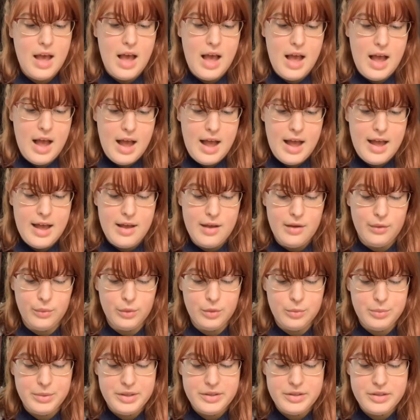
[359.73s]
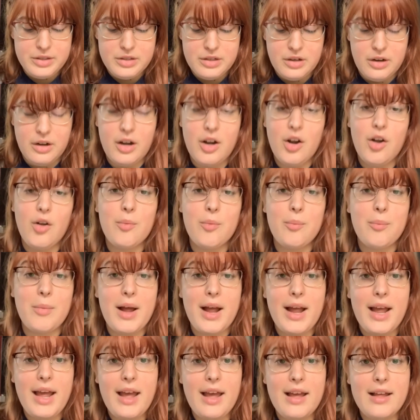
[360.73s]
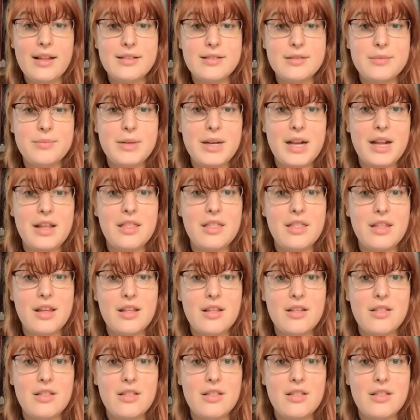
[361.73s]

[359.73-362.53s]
I will be discerning on my end, but I think that